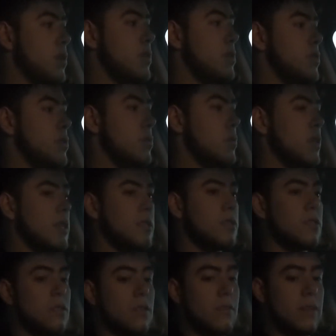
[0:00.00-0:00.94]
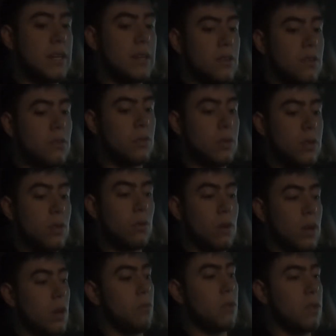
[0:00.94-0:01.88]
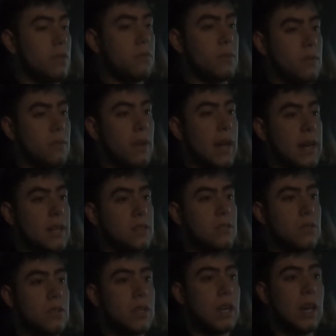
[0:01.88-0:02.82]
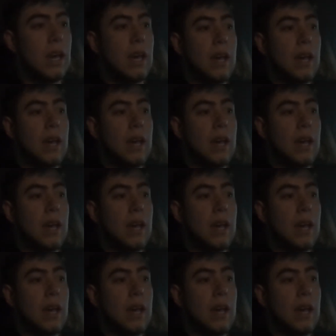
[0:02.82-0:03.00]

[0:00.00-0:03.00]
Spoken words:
to do this to the vehicle, who don't come with it from the factory.